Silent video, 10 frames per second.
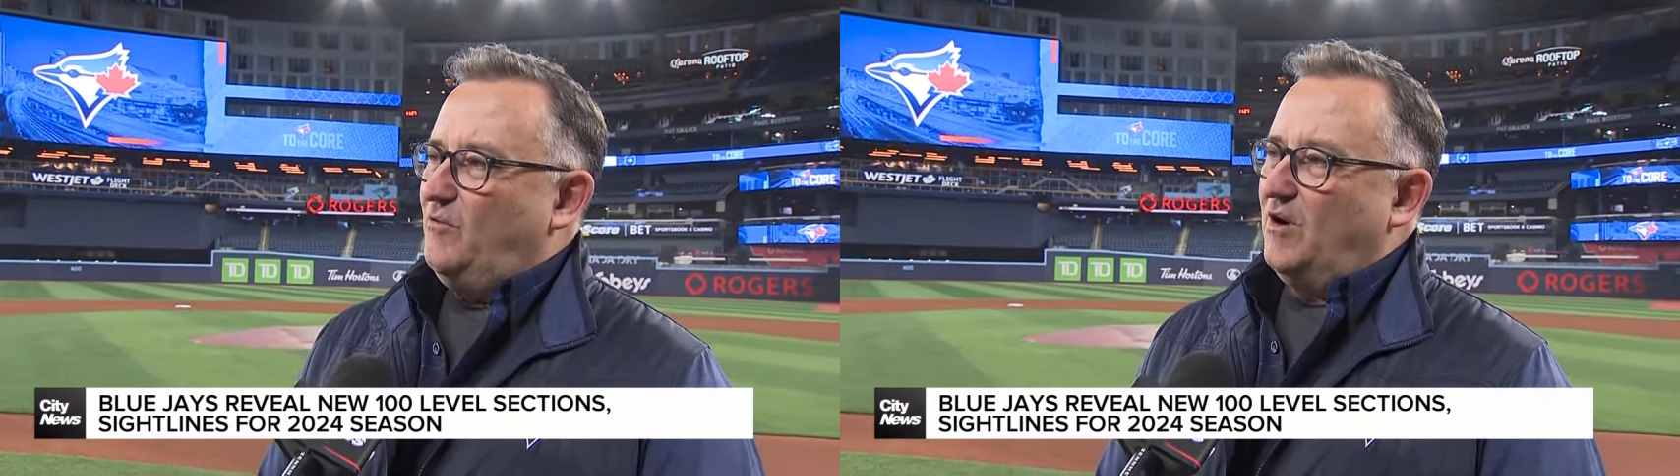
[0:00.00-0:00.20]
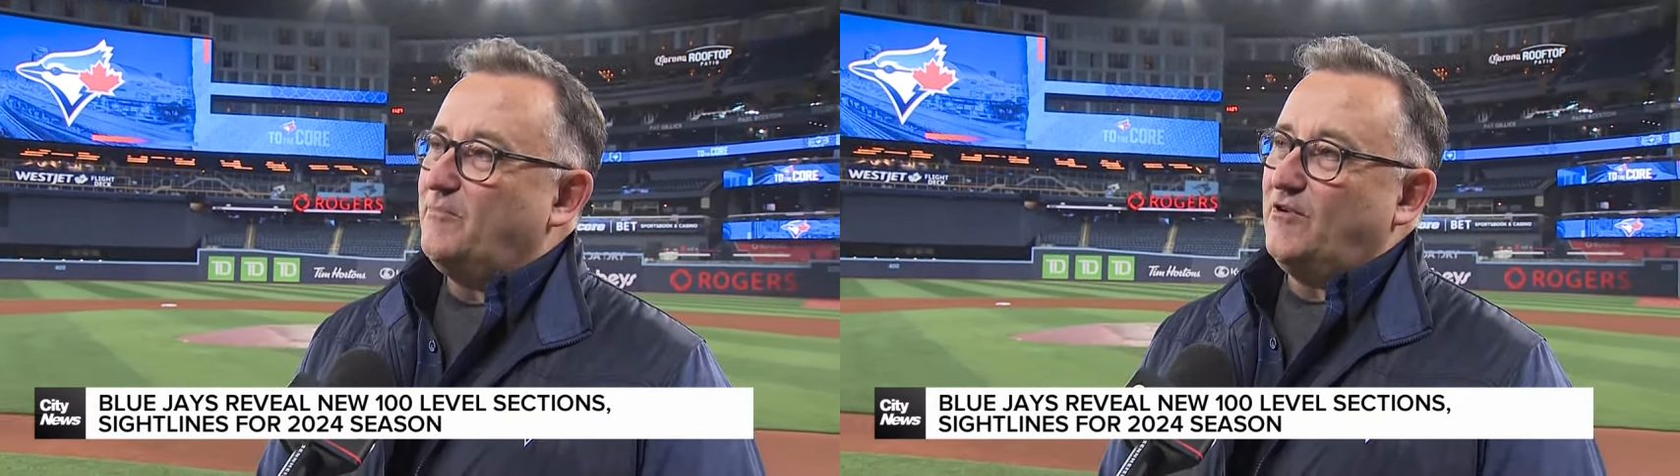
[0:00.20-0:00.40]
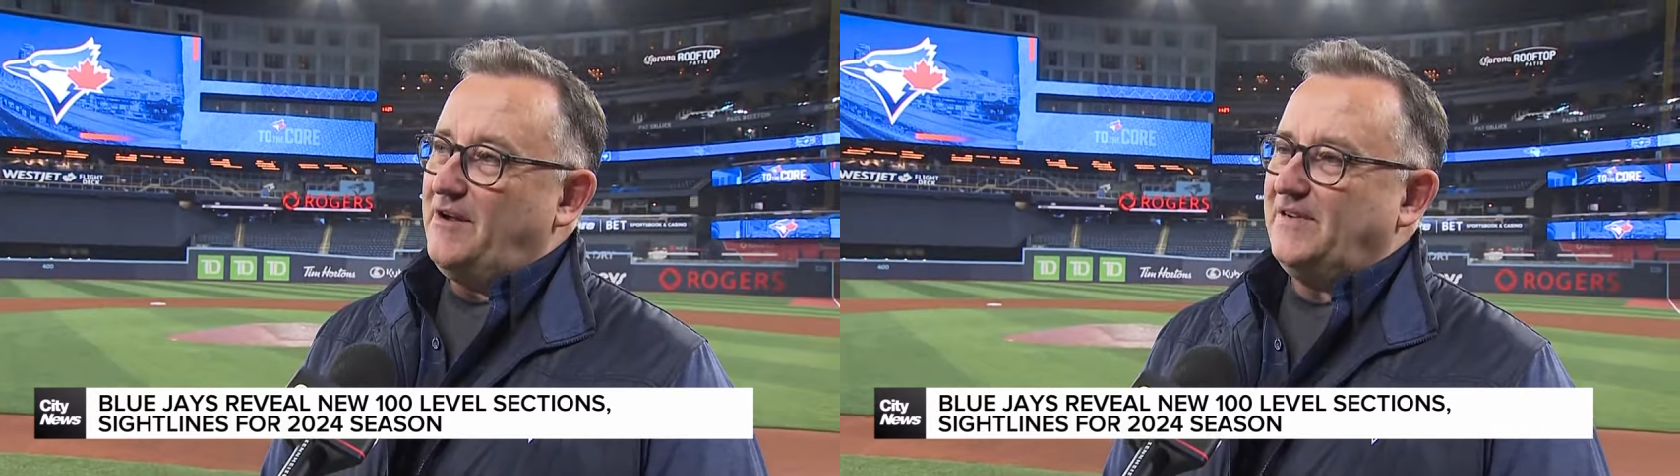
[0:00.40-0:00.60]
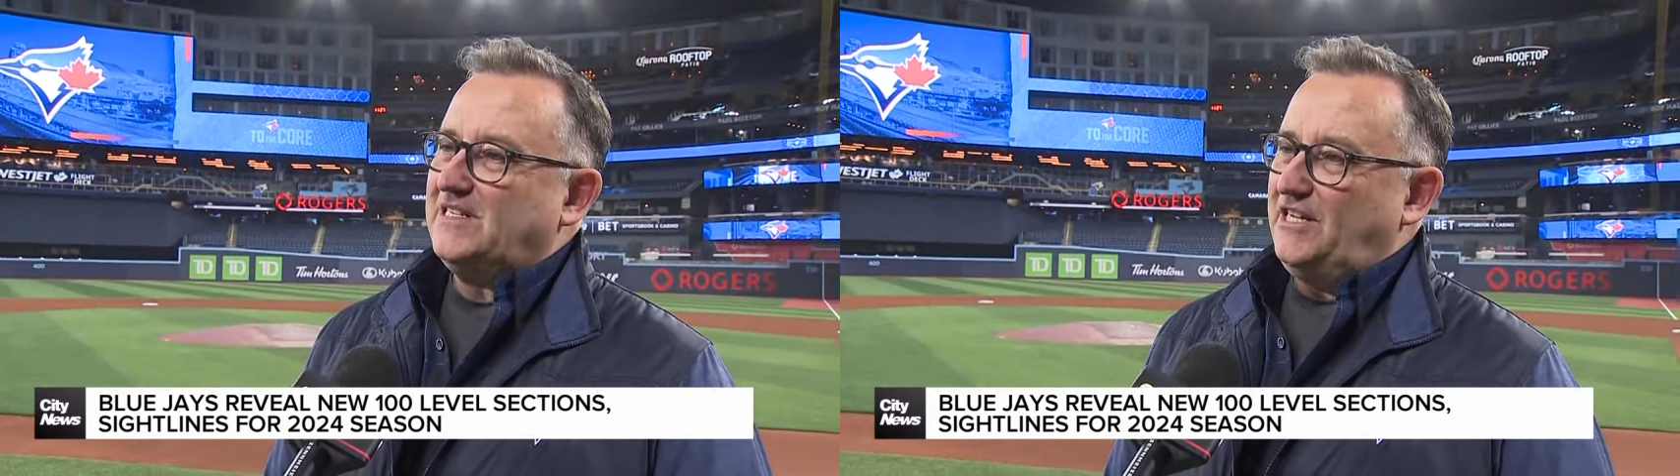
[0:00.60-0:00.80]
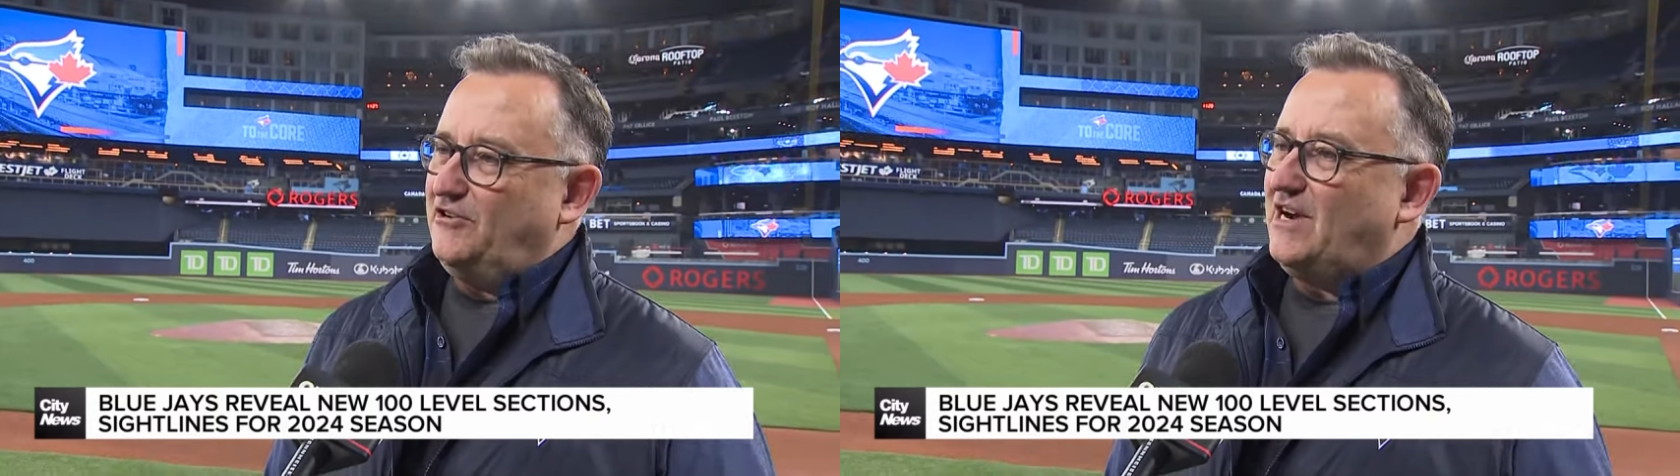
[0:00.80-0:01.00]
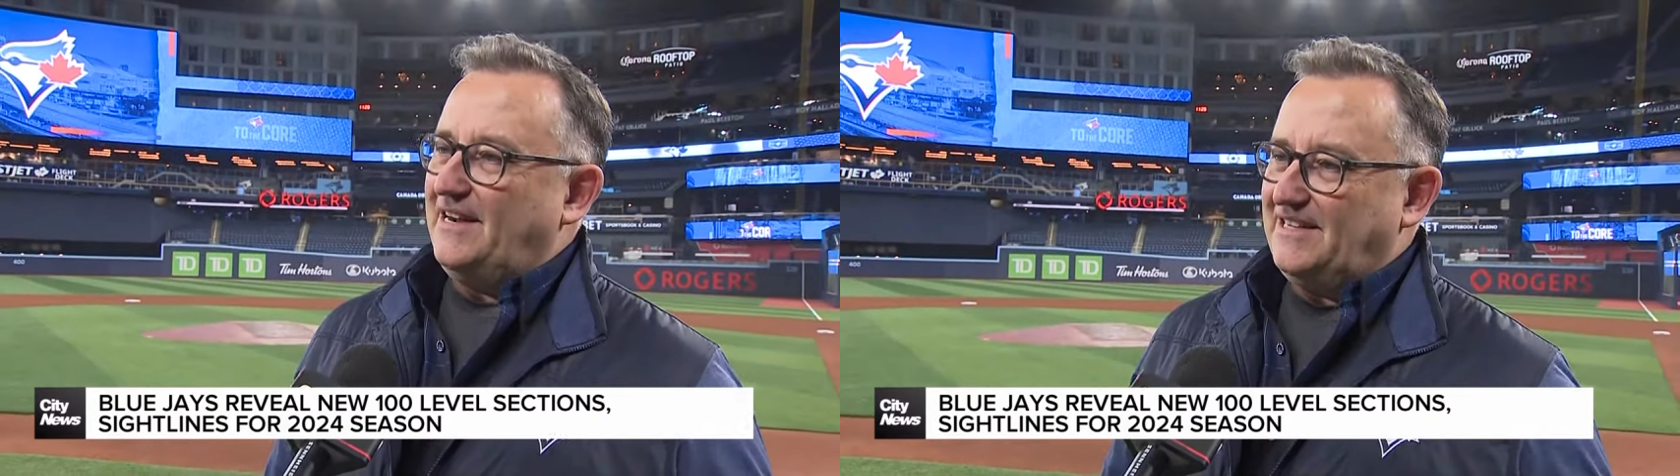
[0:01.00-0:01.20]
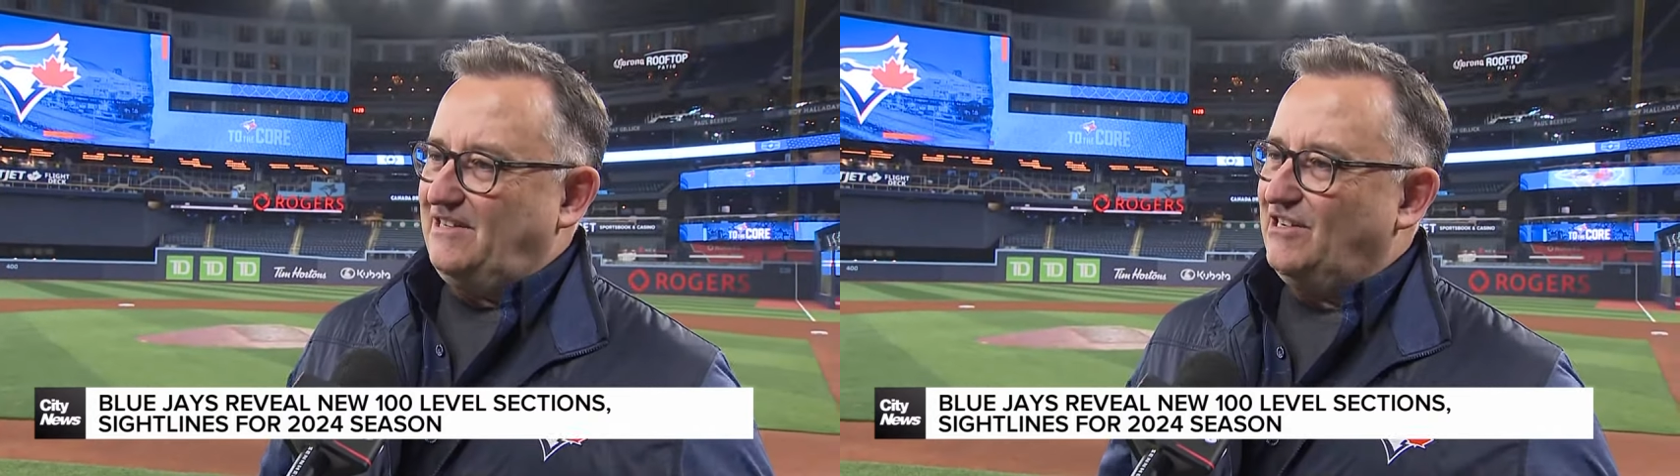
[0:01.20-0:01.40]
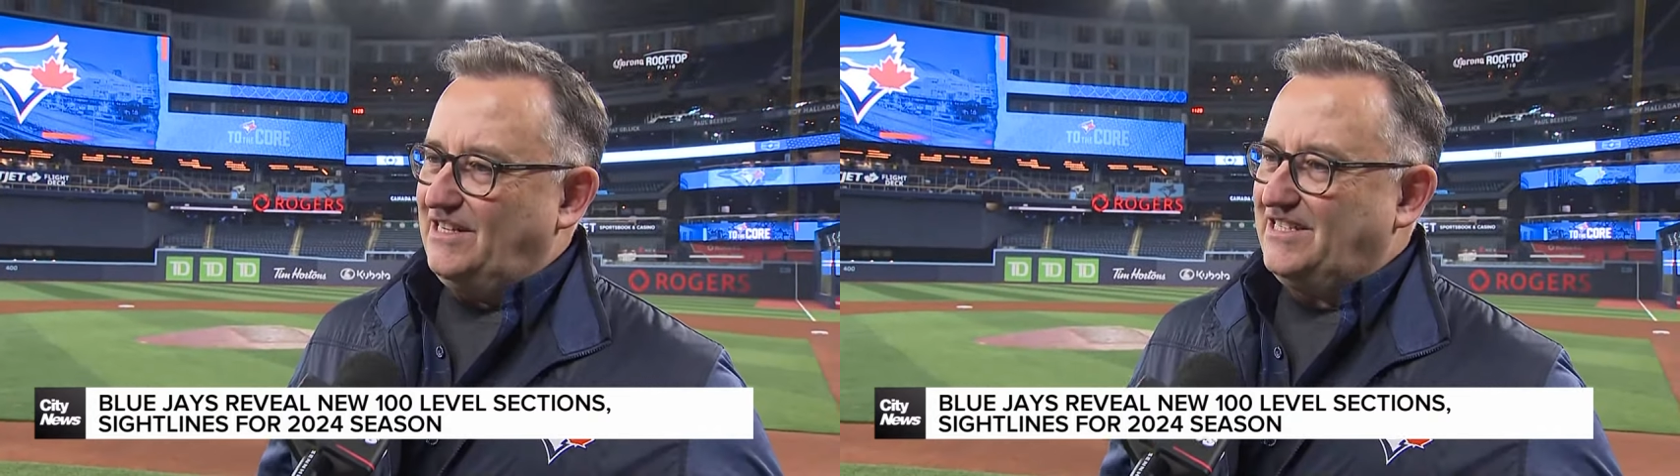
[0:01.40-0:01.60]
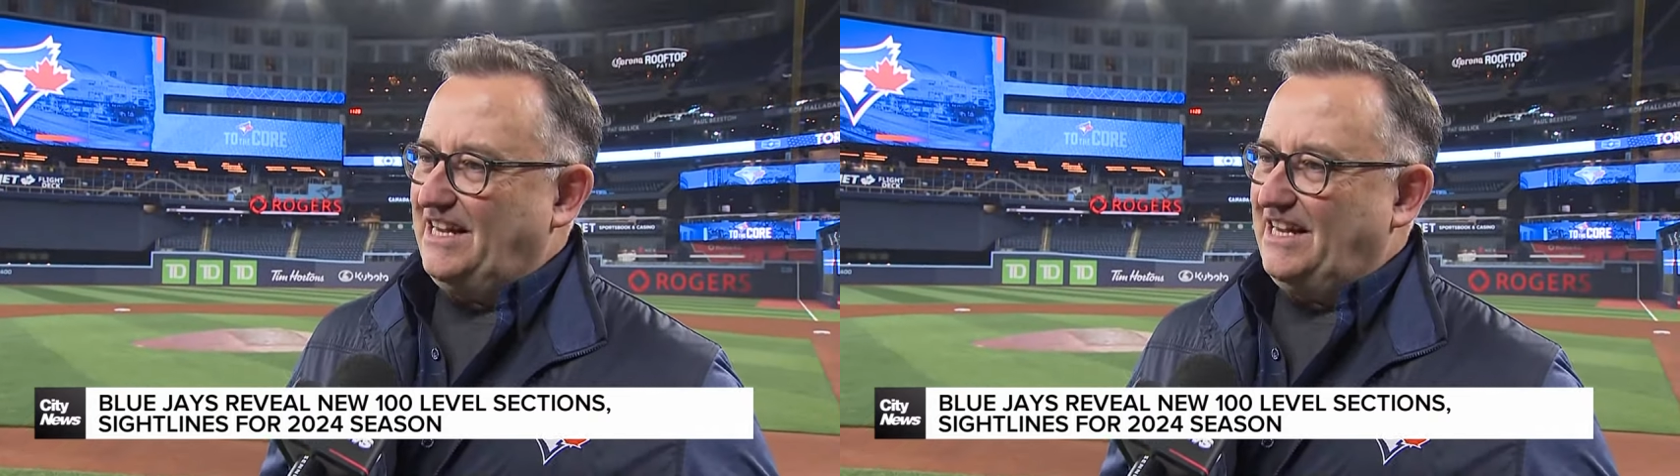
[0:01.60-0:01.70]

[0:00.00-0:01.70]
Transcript: where previously you're kind of looking,